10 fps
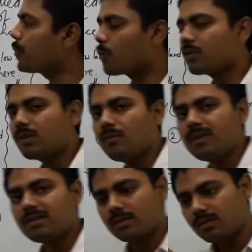proportional
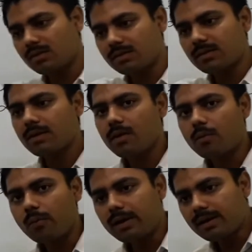means just
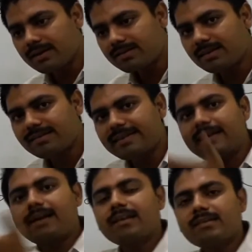when the distance
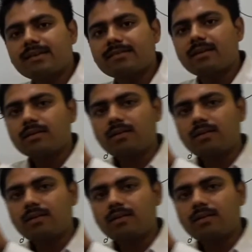increases,